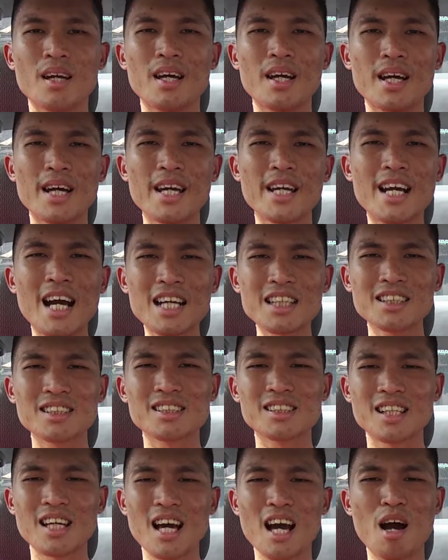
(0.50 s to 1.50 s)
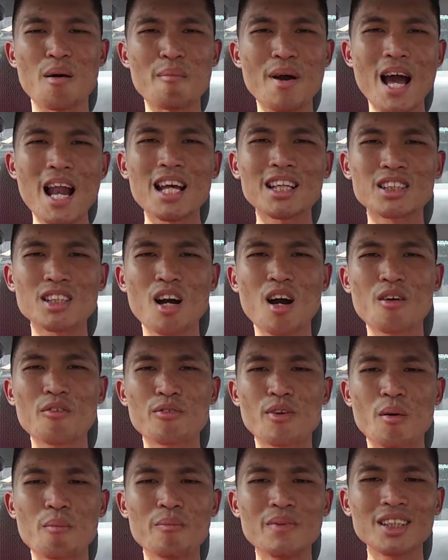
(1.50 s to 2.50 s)
Hey guys, I'm Alex Ong
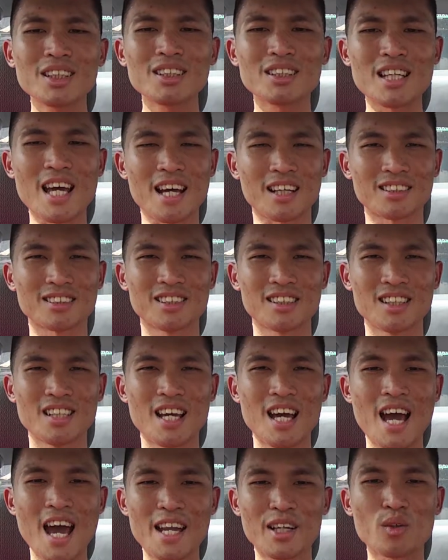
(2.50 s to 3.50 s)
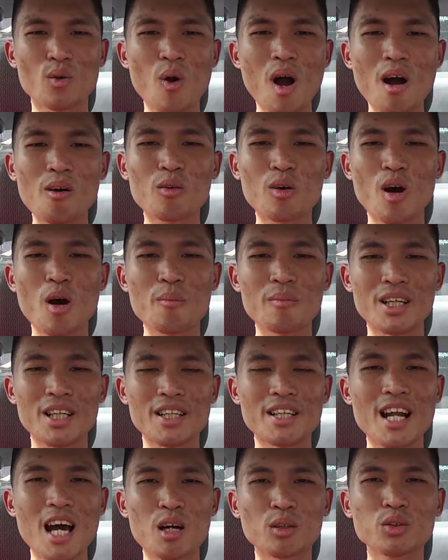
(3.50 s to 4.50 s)
from Mr. Tech, and Qualcomm
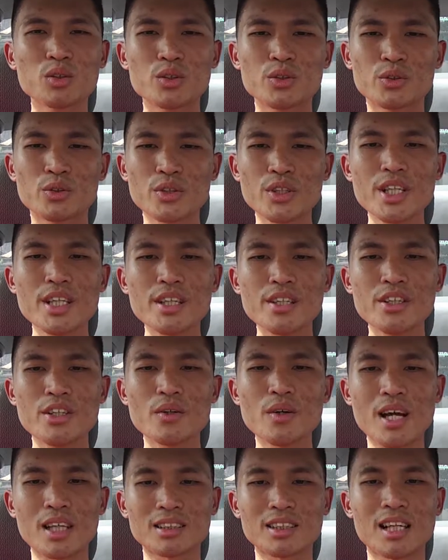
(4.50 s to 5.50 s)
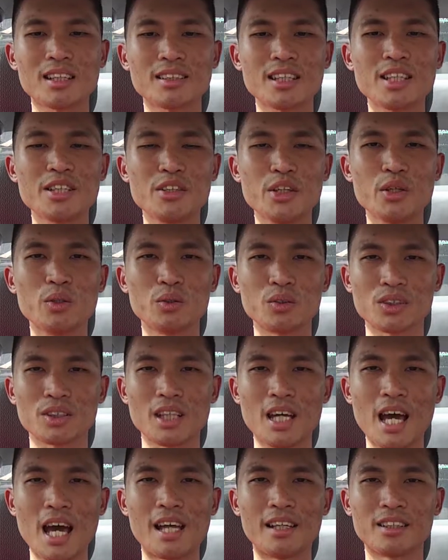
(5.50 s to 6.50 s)
announced 3 new exciting news
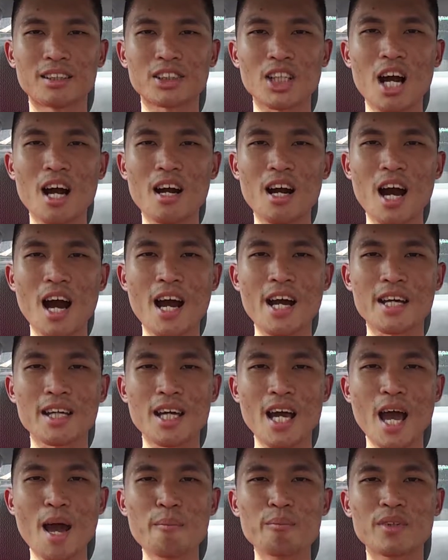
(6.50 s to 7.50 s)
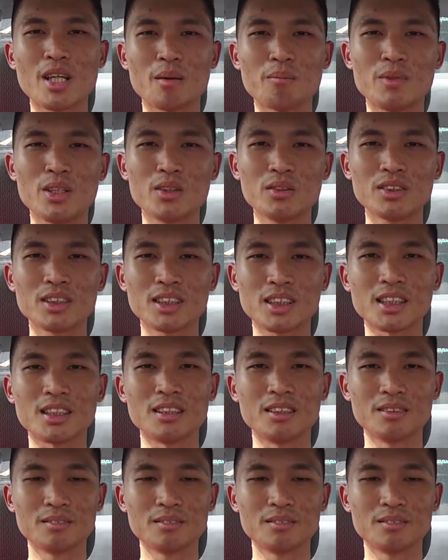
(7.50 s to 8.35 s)
at Shanghai MWC.